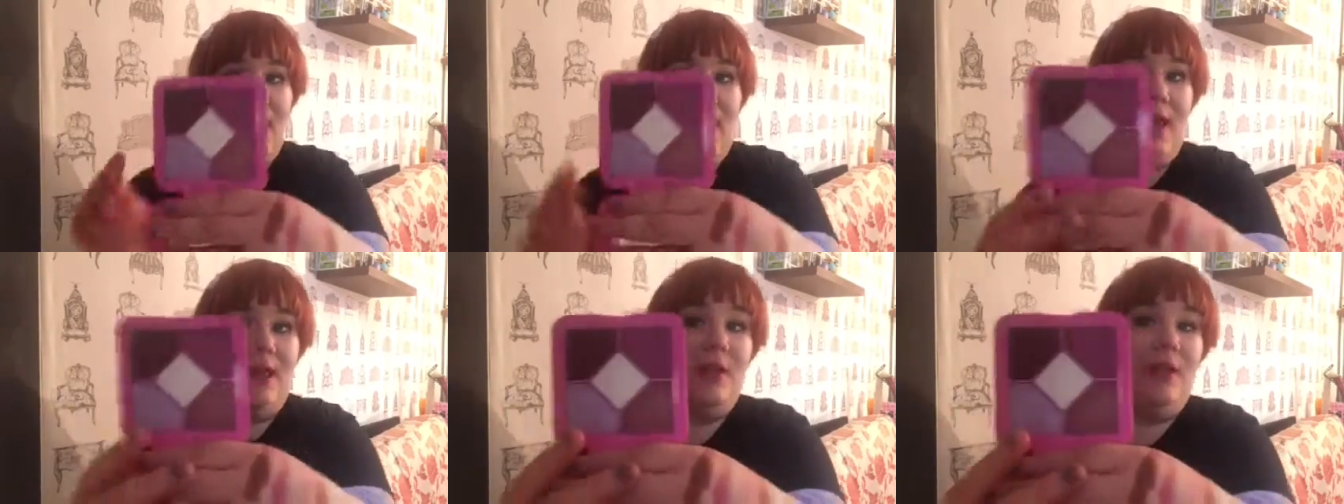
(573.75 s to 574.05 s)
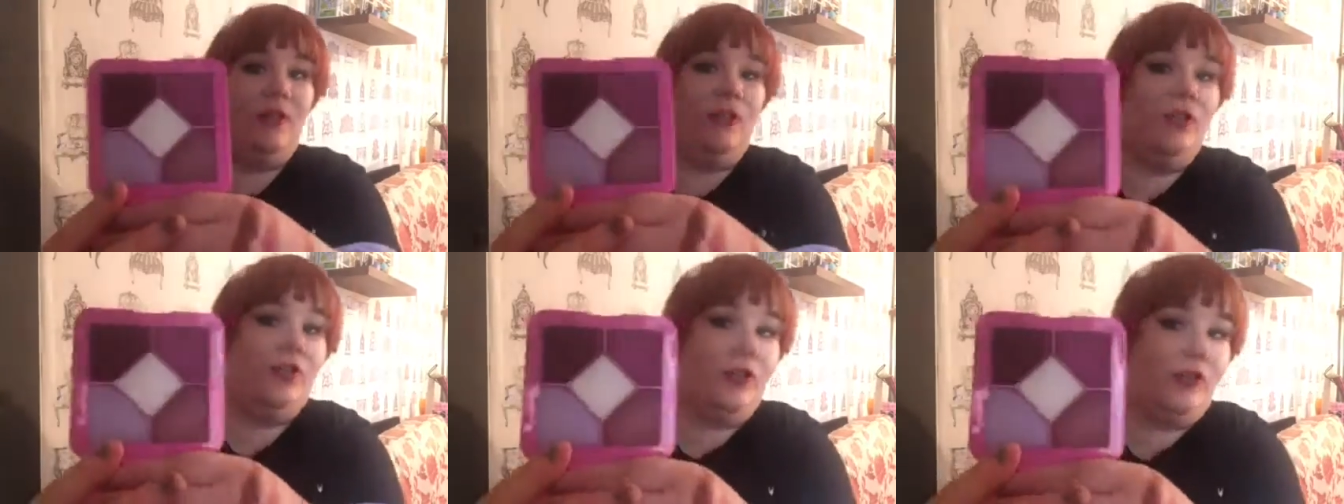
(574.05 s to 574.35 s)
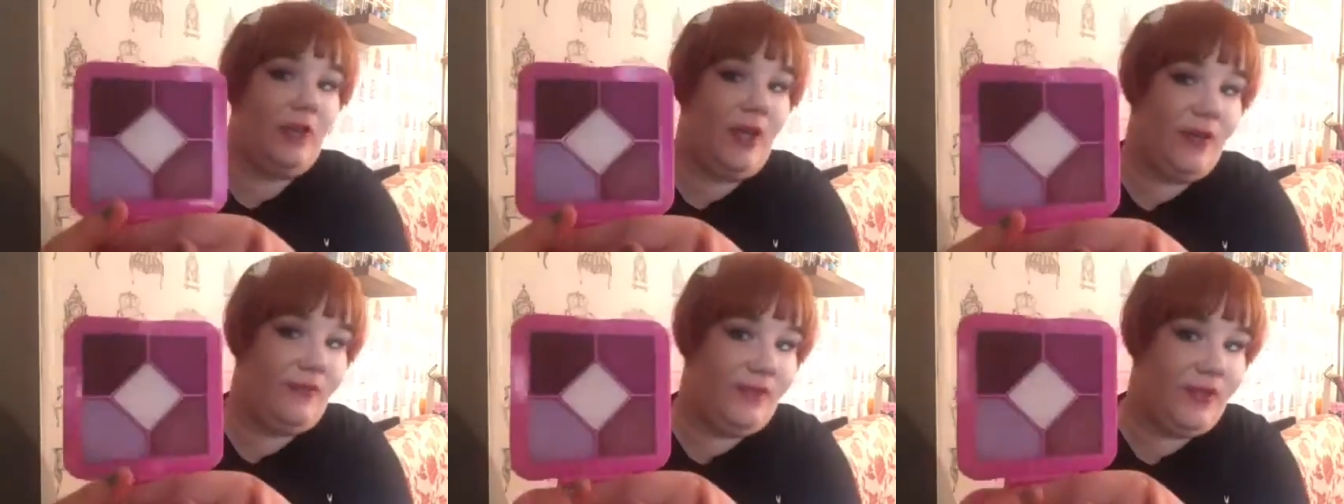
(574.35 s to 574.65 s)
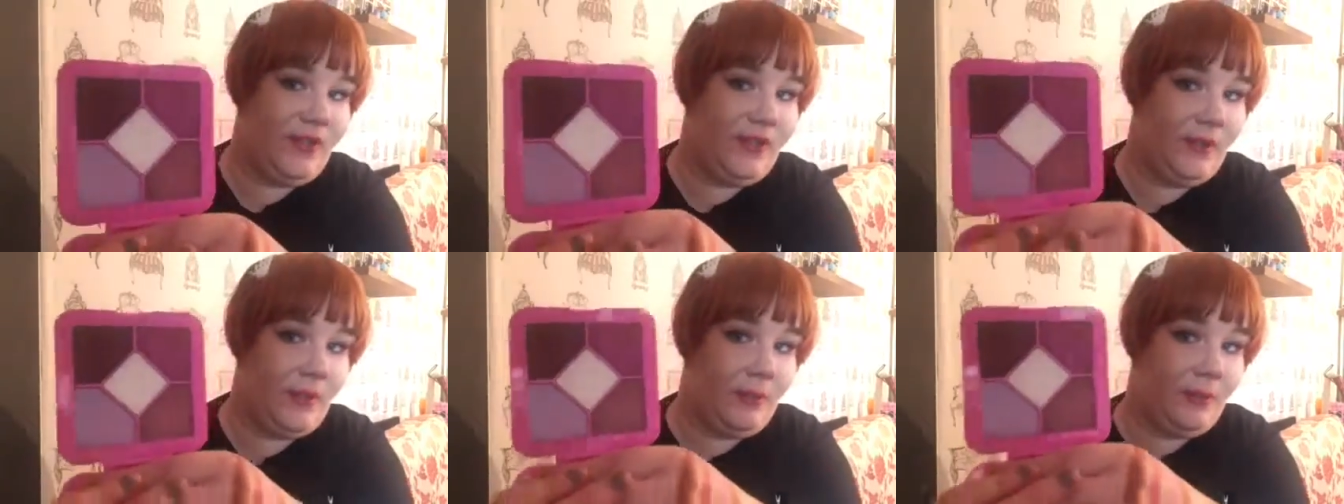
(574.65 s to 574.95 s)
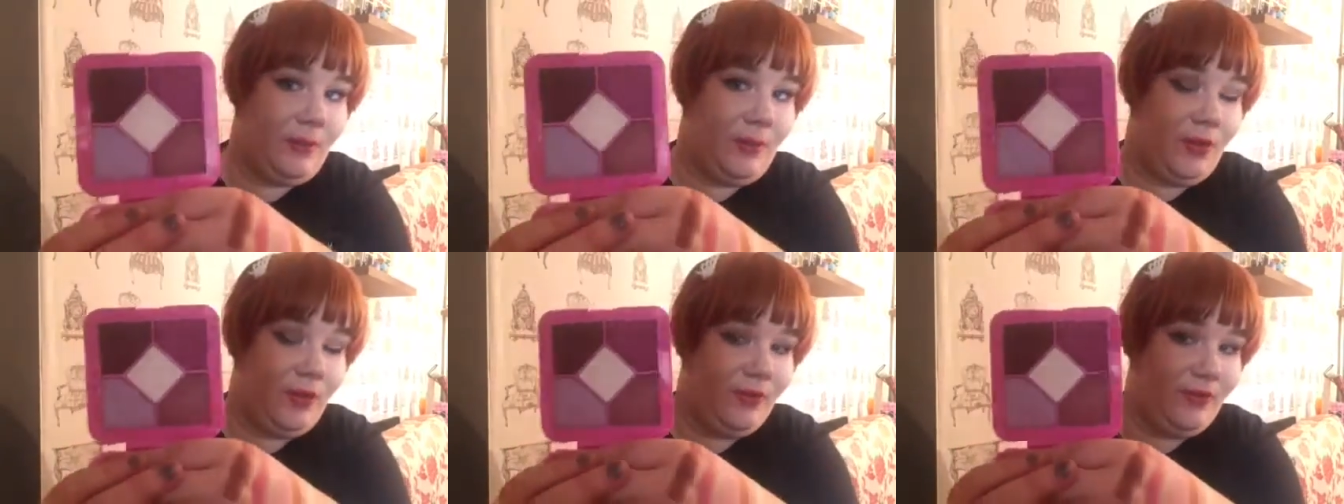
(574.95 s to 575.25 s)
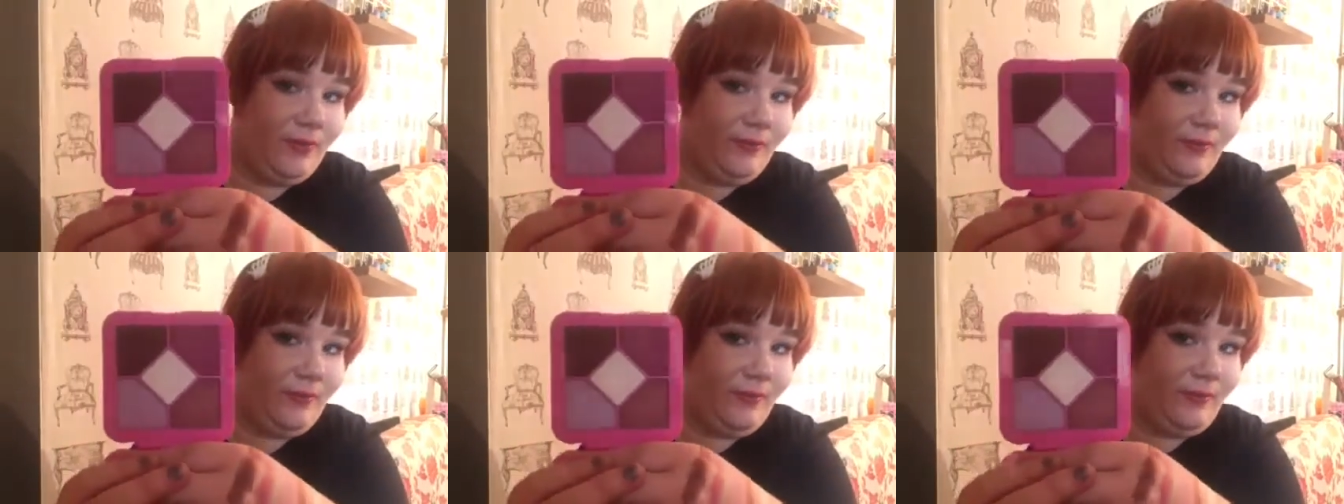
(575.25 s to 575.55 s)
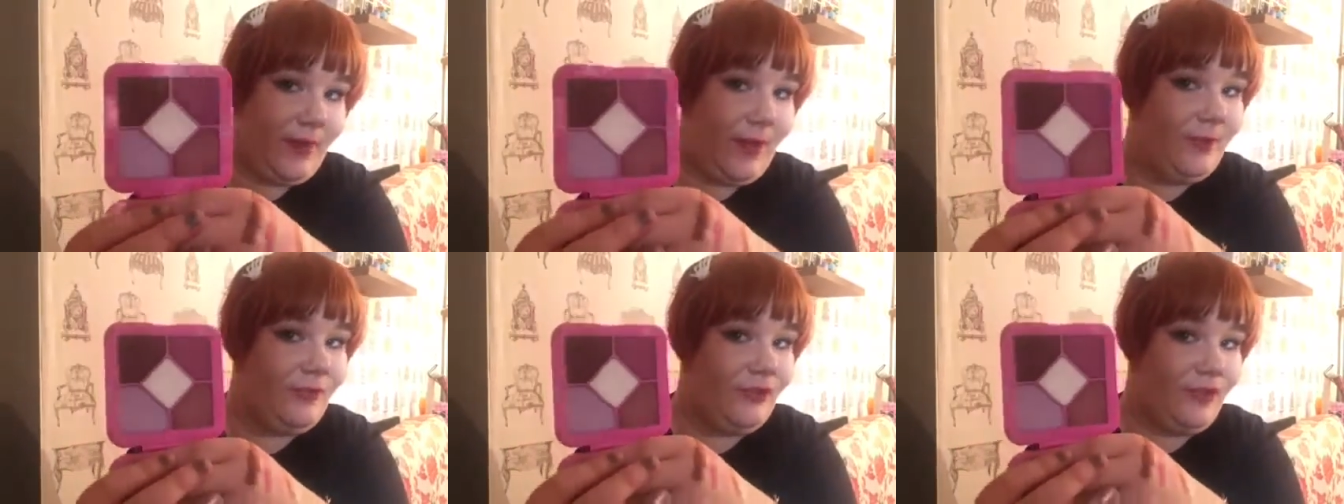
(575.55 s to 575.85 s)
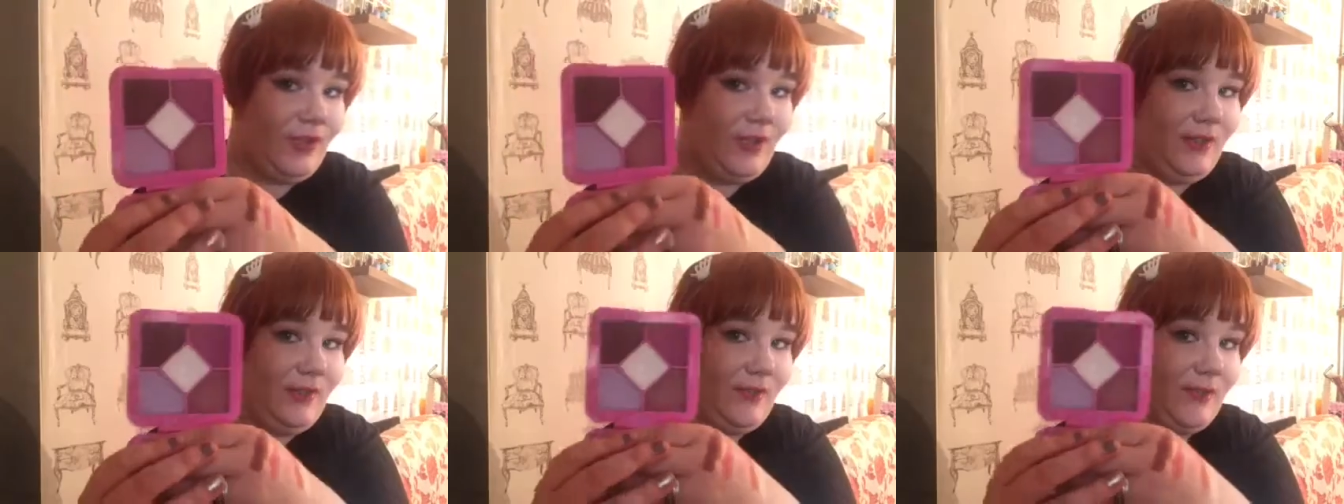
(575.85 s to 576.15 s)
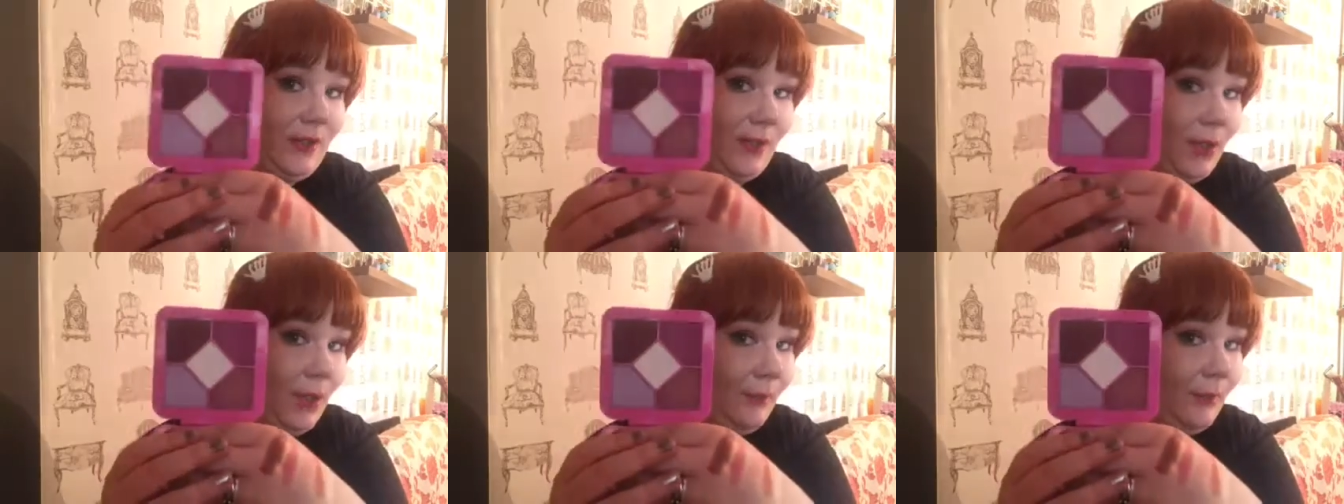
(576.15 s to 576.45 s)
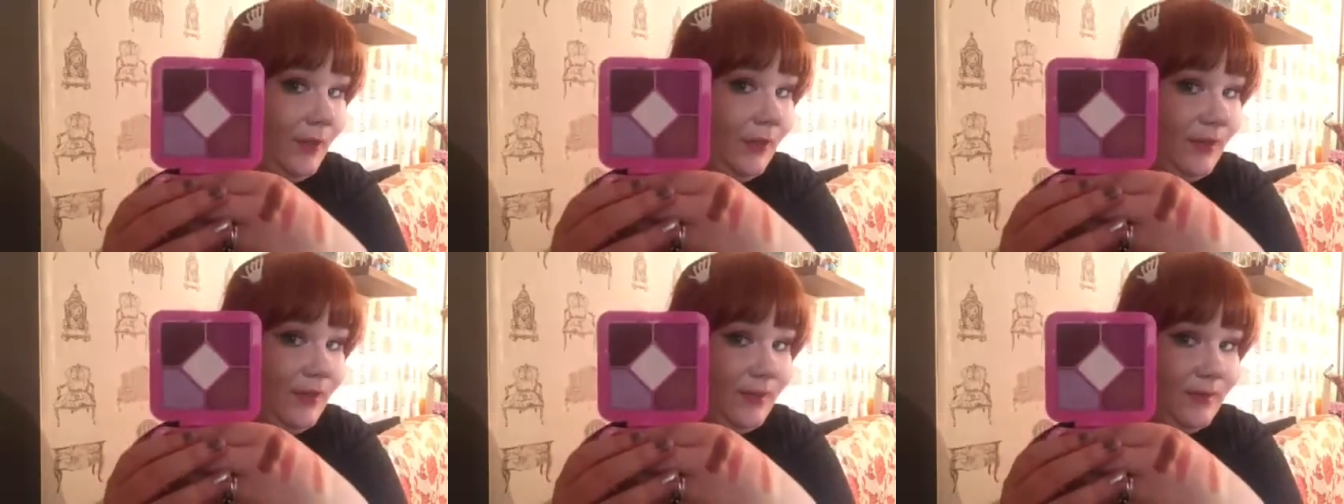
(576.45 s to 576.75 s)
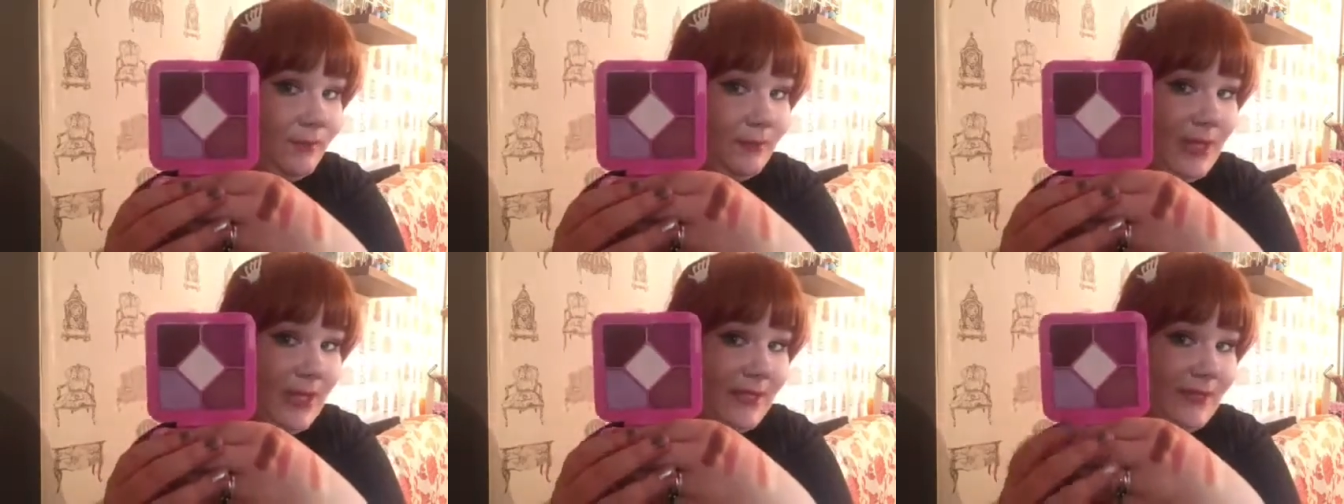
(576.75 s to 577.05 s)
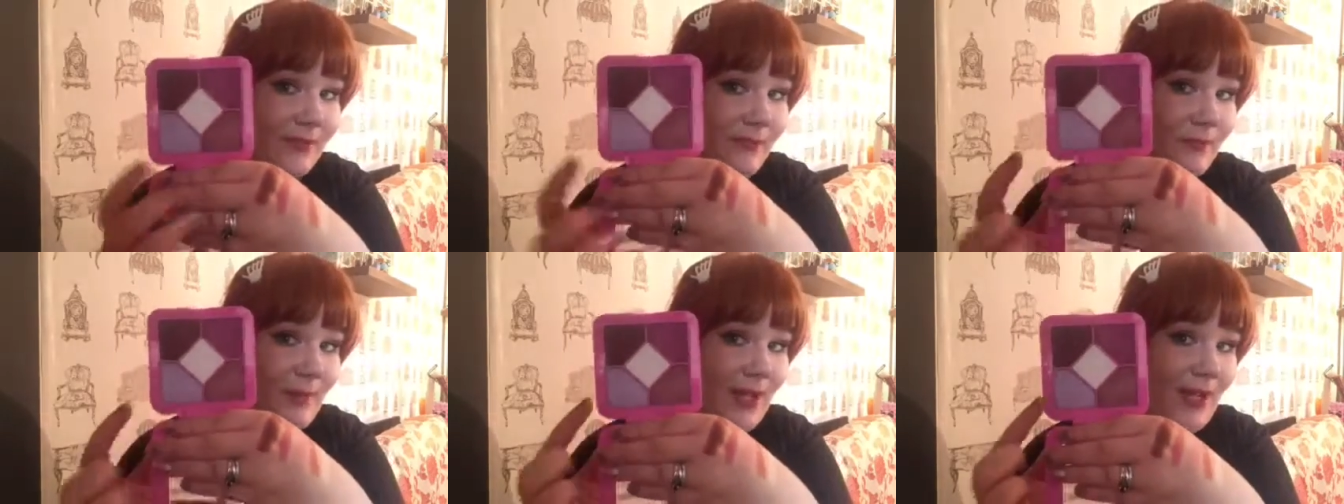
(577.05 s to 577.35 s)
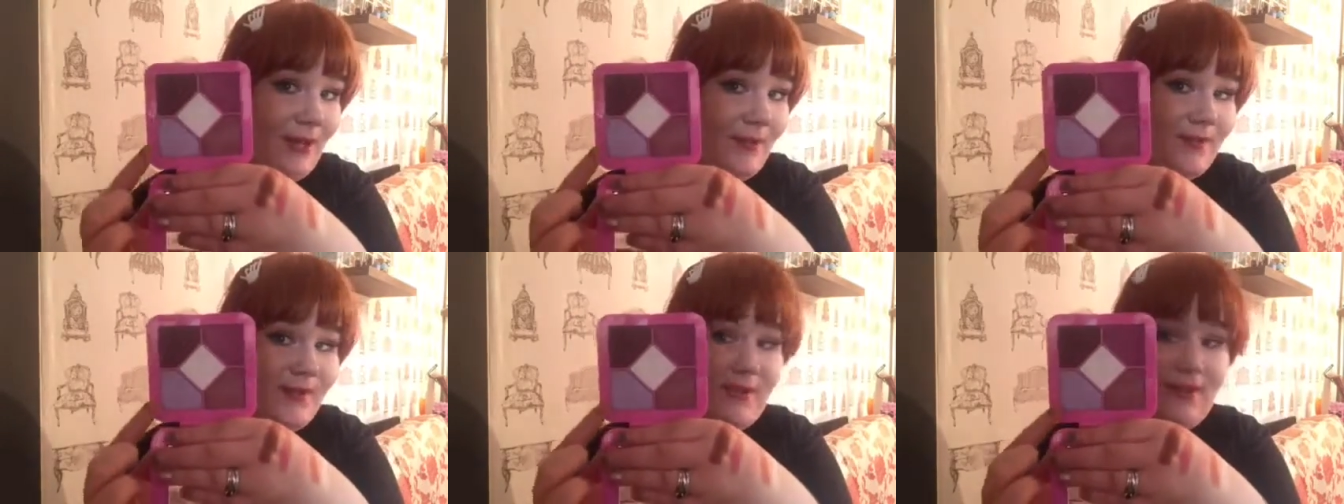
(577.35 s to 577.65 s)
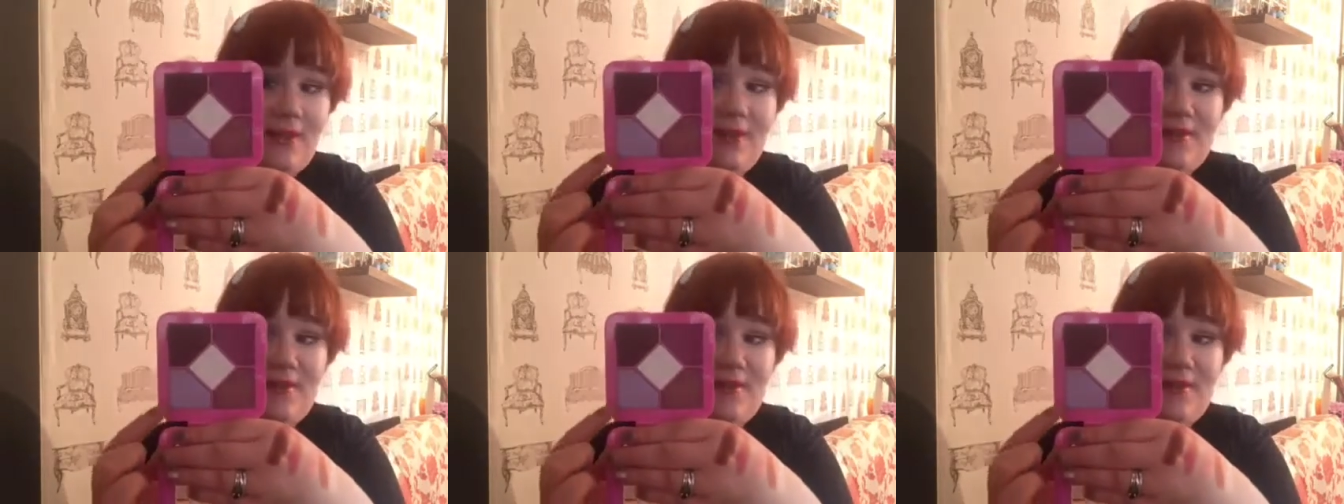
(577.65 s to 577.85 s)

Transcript: and then you do have these beautiful five shades that come in these massive pans and